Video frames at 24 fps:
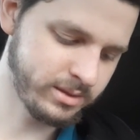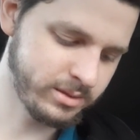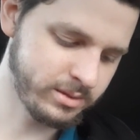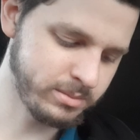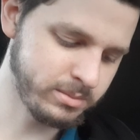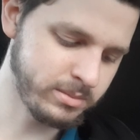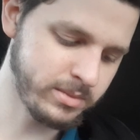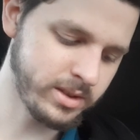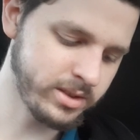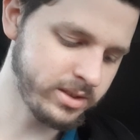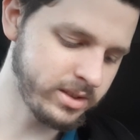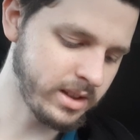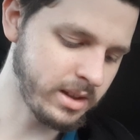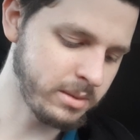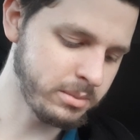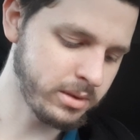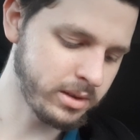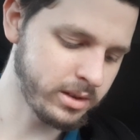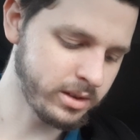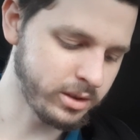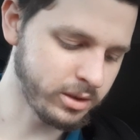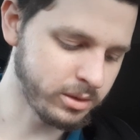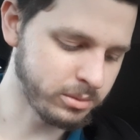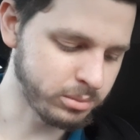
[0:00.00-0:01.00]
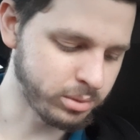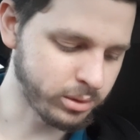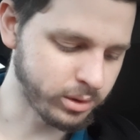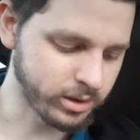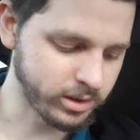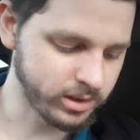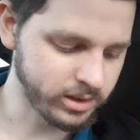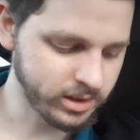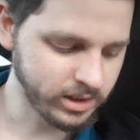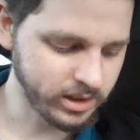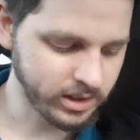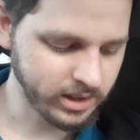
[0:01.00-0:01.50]
It must not have been too
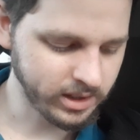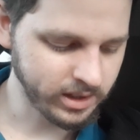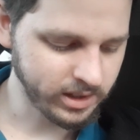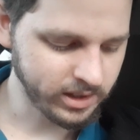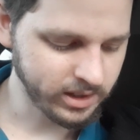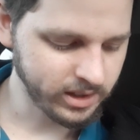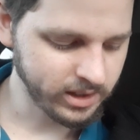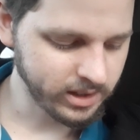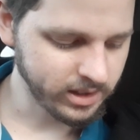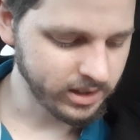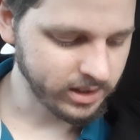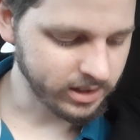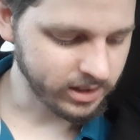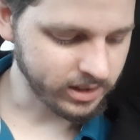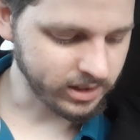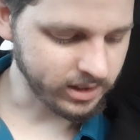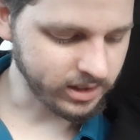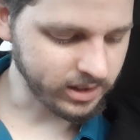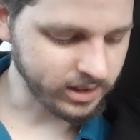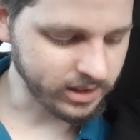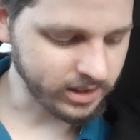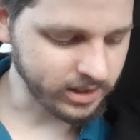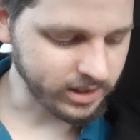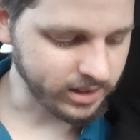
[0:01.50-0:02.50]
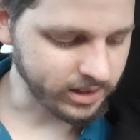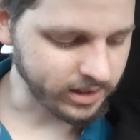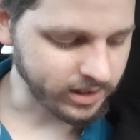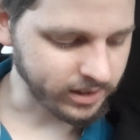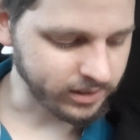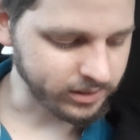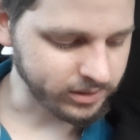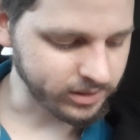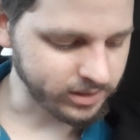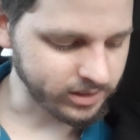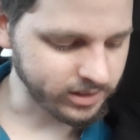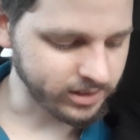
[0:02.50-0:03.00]
important. Uh,
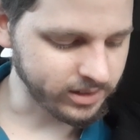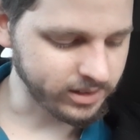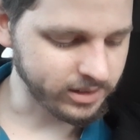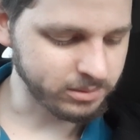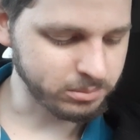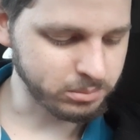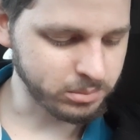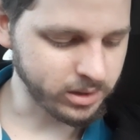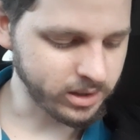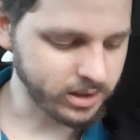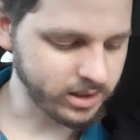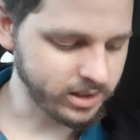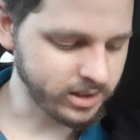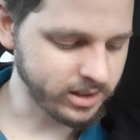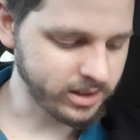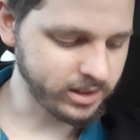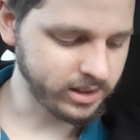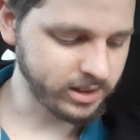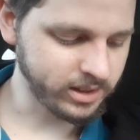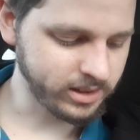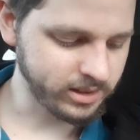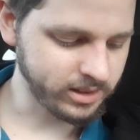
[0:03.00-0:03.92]
but uh,